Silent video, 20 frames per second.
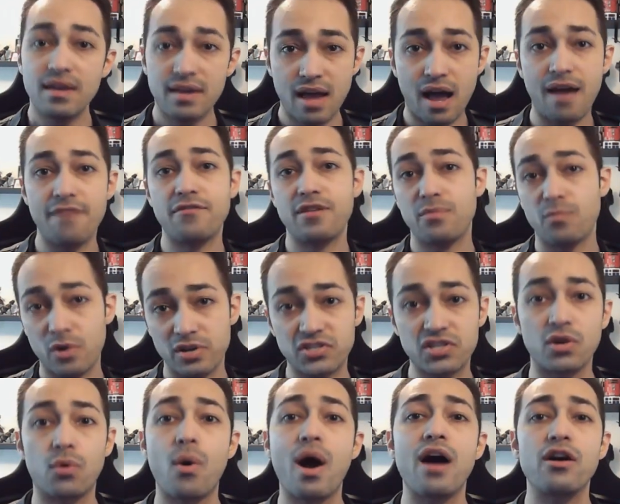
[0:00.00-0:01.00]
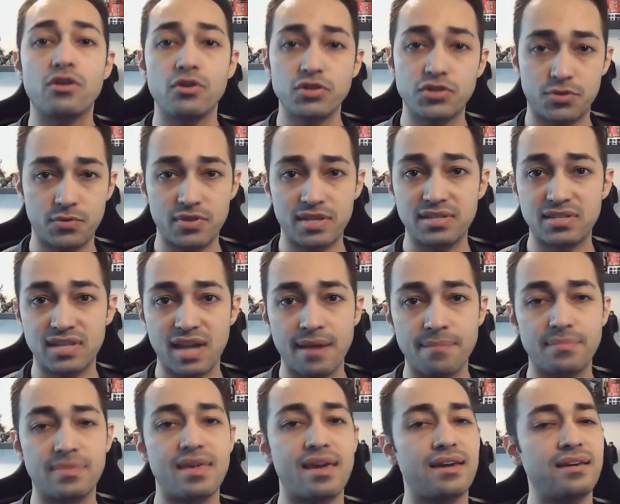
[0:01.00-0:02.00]
every once in a while goes through the same
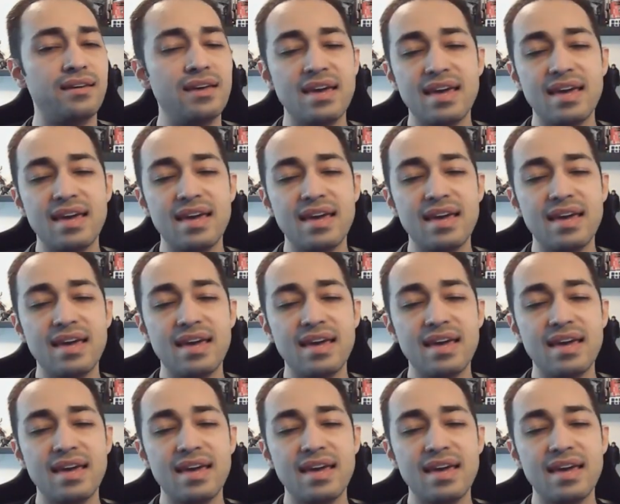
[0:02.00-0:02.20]
thing.